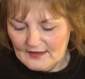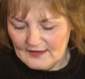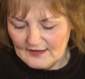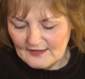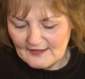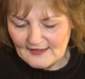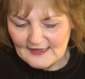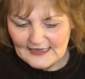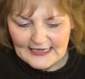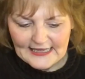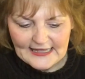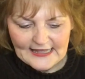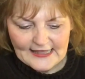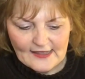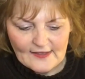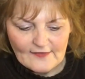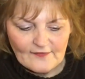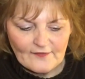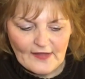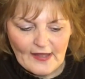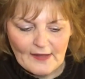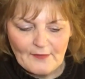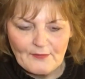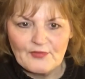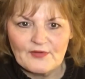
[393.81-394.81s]
slinky
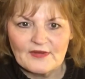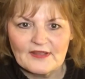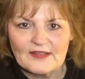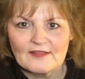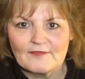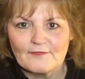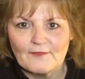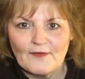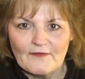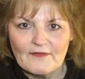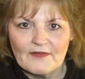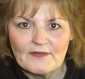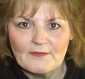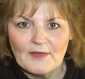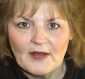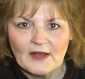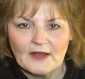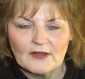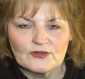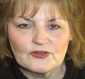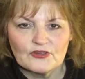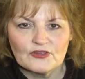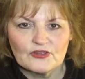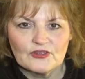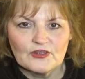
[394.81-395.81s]
fabrics very
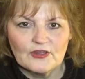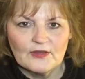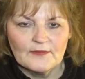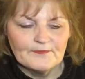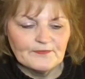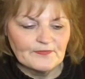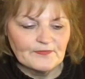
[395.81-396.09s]
much.